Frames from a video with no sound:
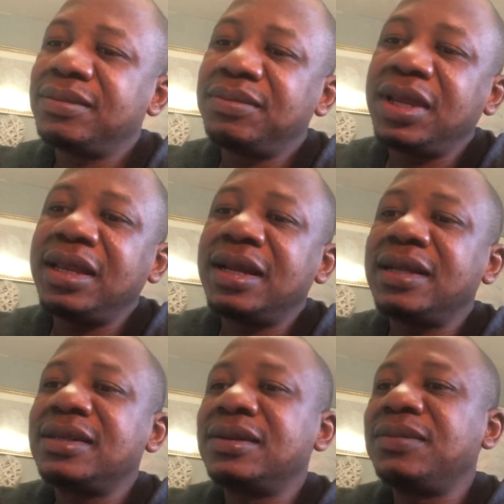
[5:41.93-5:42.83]
Being
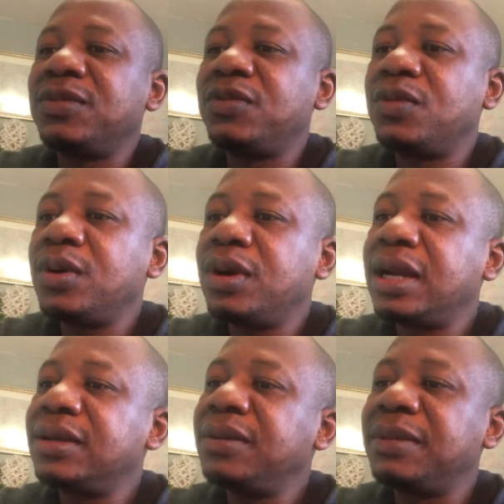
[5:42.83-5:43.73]
that's number 4.
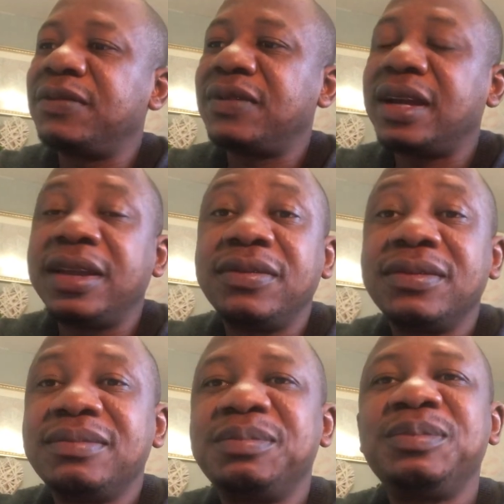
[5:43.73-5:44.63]
And number 5,
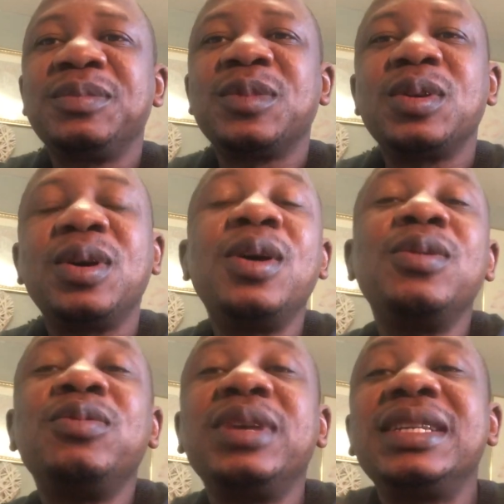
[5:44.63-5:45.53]

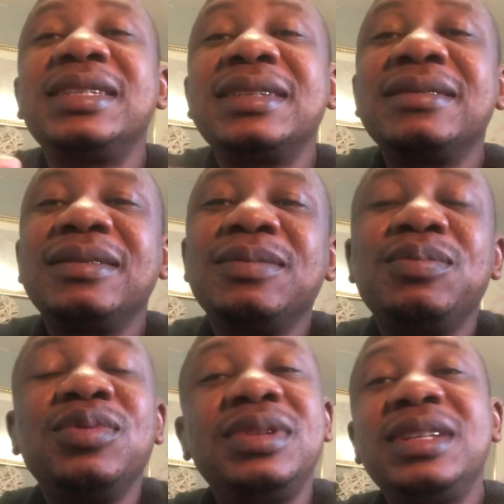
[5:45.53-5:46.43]
always
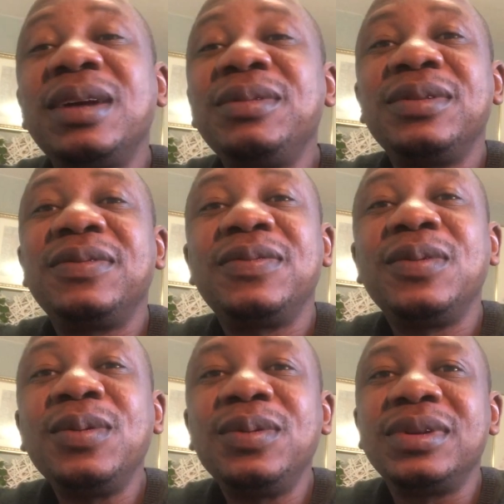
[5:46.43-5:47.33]
put down your
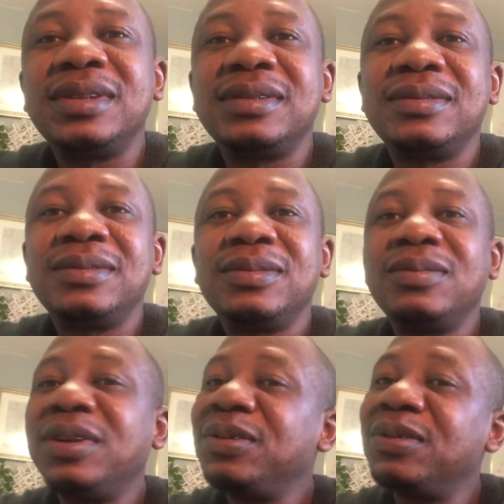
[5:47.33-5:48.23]
phone
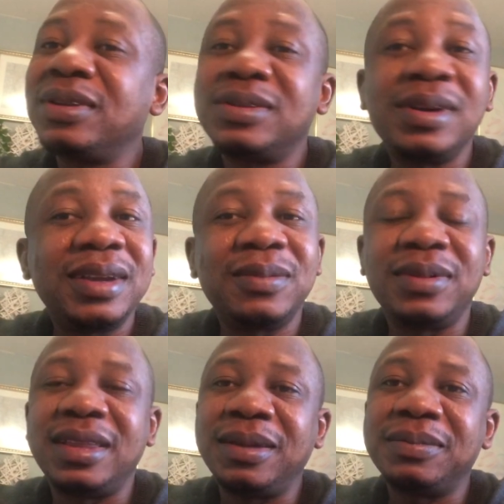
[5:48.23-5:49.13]
when you are talking
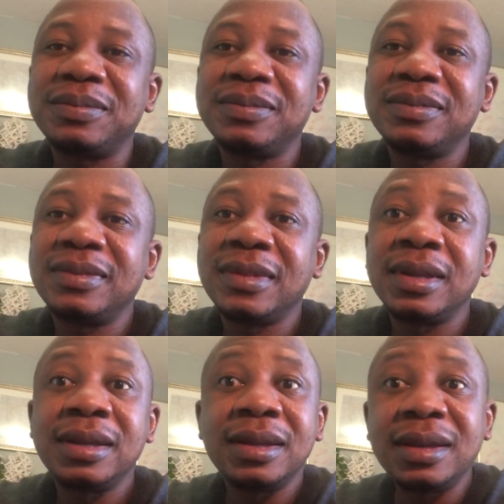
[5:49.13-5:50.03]
with him.
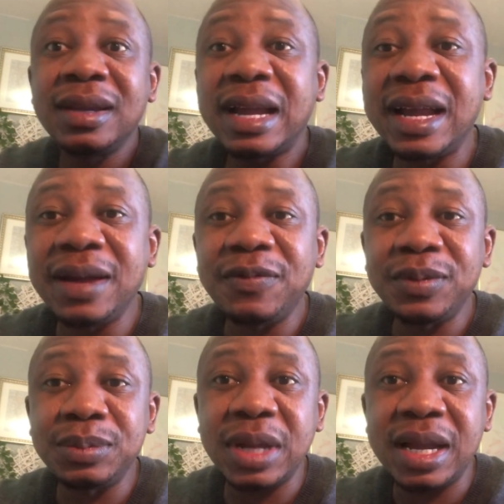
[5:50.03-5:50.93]
I
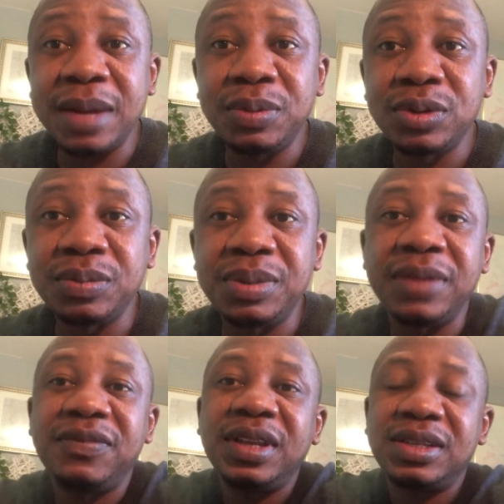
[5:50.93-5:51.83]
happen to be a
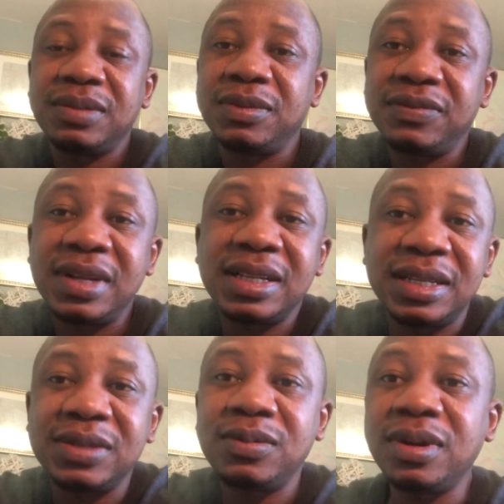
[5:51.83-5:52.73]
victim of that
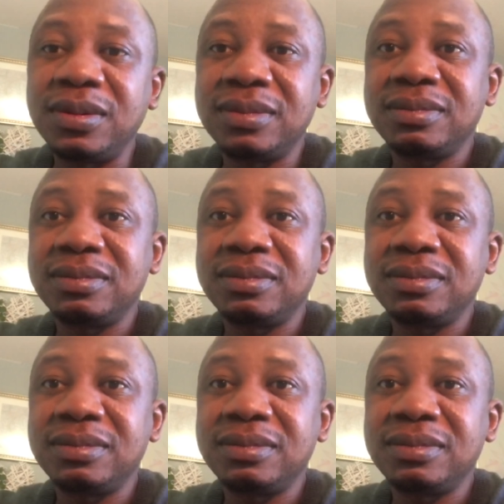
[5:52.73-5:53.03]
as well.